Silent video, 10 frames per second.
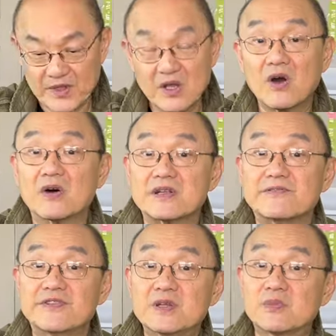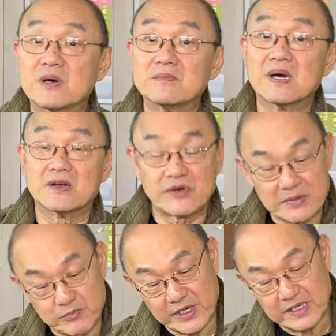on a Vibram
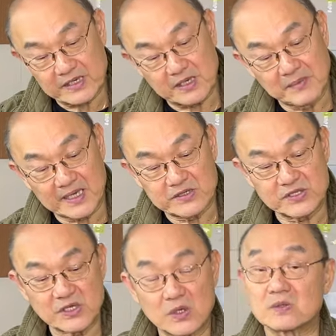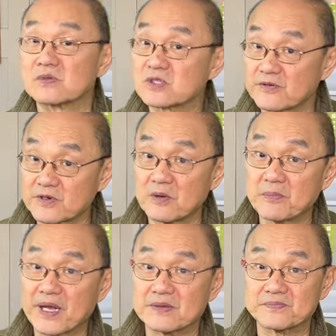Red Brick Commander sole, soft
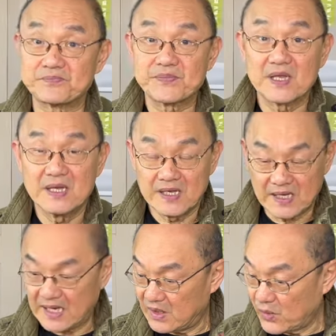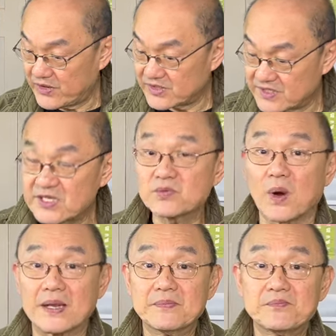compound. Uh, whereas this
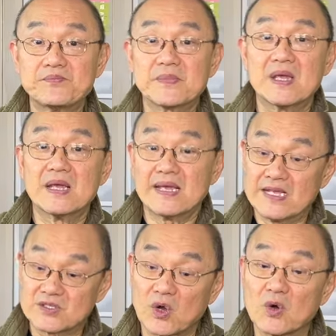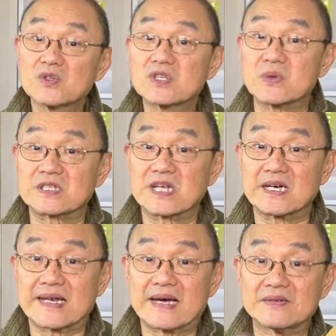one is also a
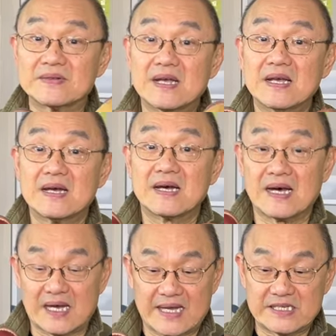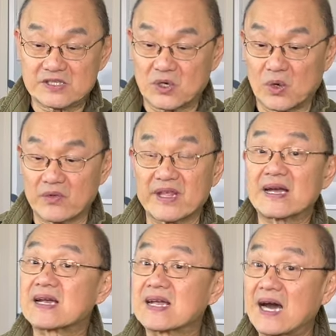turnout, uh, and it's called their
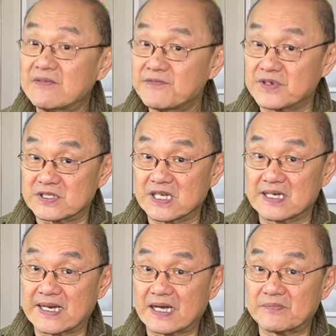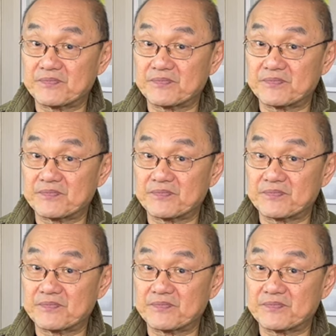Comfort Turnout.